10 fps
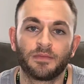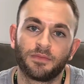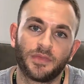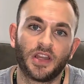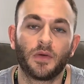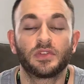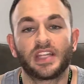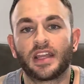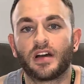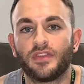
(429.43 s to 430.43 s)
You know, we'll
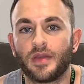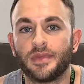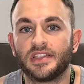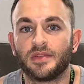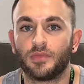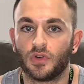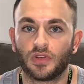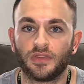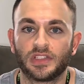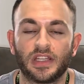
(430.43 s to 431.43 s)
take our vitamins in board,
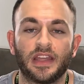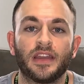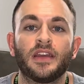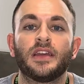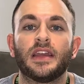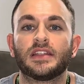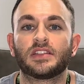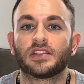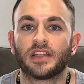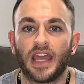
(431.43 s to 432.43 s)
obviously. It's
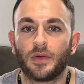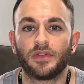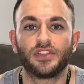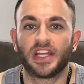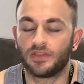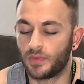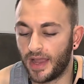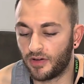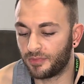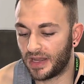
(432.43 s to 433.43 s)
just going to help with general
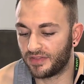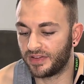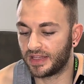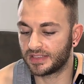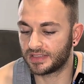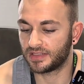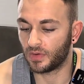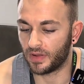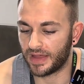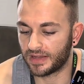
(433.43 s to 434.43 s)
health benefits,
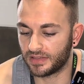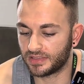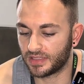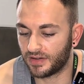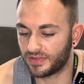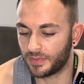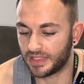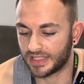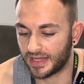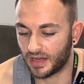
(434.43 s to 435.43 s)
all of that good stuff that we
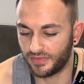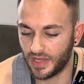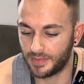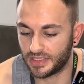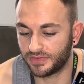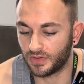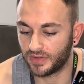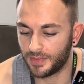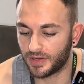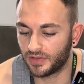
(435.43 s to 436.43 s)
take our vitamins for.
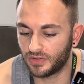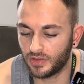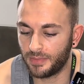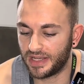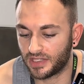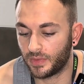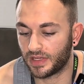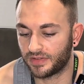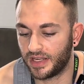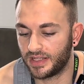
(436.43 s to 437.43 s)
Then we've got non-medical
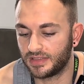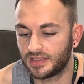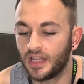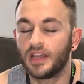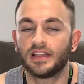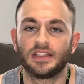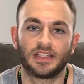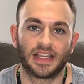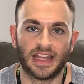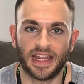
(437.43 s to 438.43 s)
ingredients. This is a
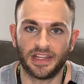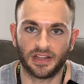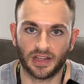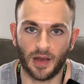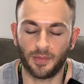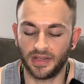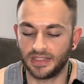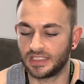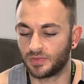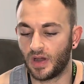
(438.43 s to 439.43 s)
Canadian company.
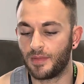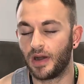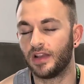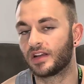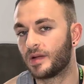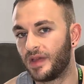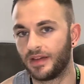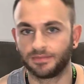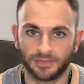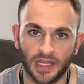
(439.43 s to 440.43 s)
This is why it might look a
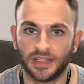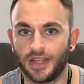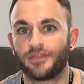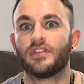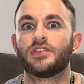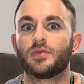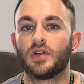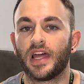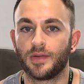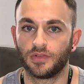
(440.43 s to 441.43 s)
bit different to what
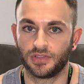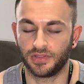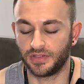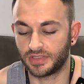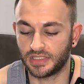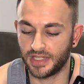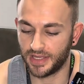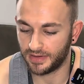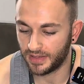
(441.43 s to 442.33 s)
labels you're used to seeing.